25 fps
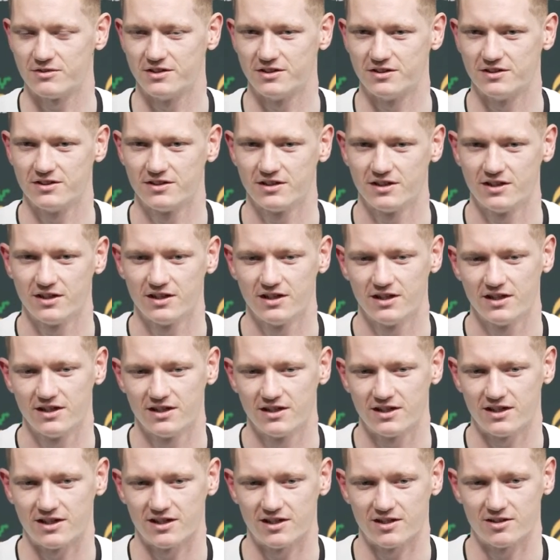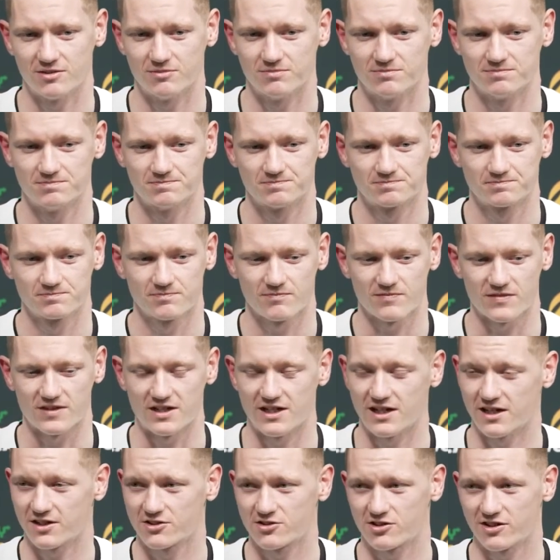And
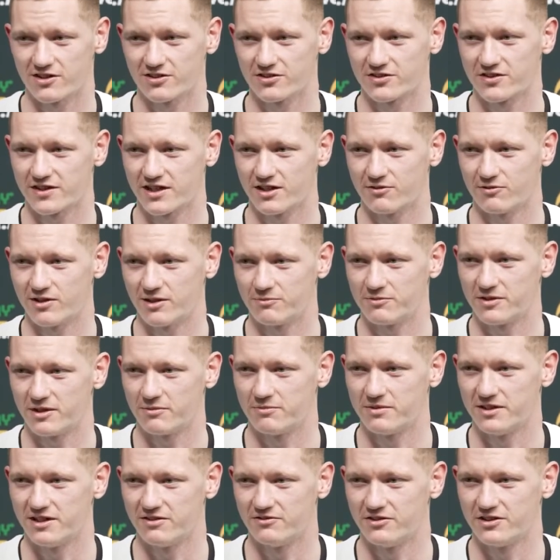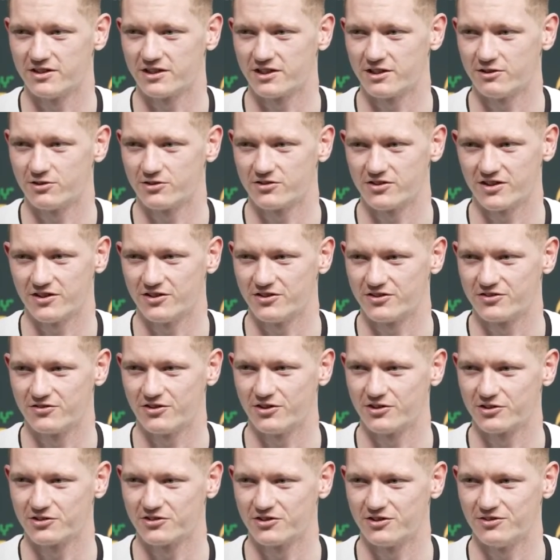yeah, I try not to get wrapped up in everything else. I just
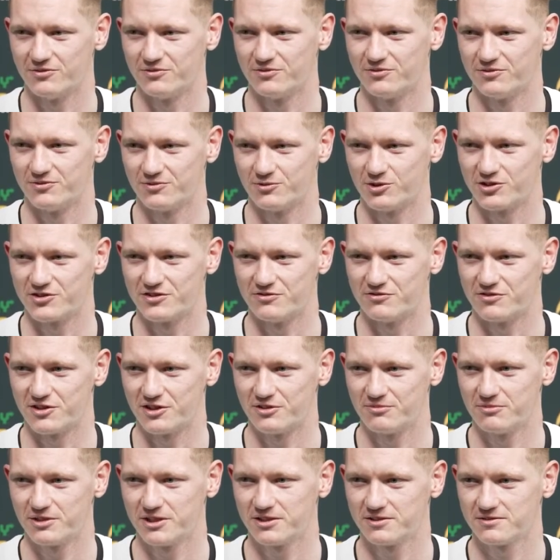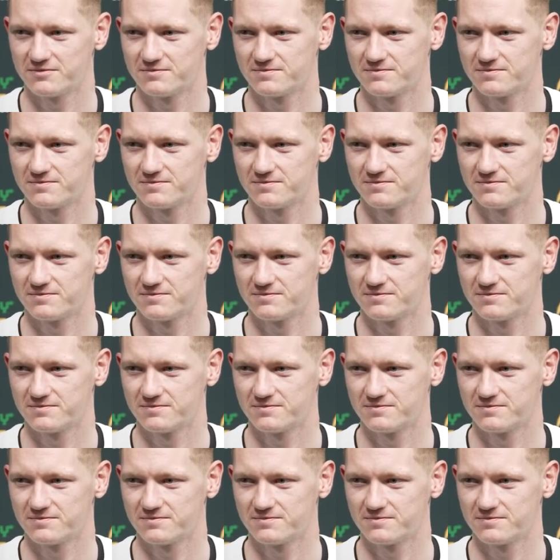focus on what's in front of me.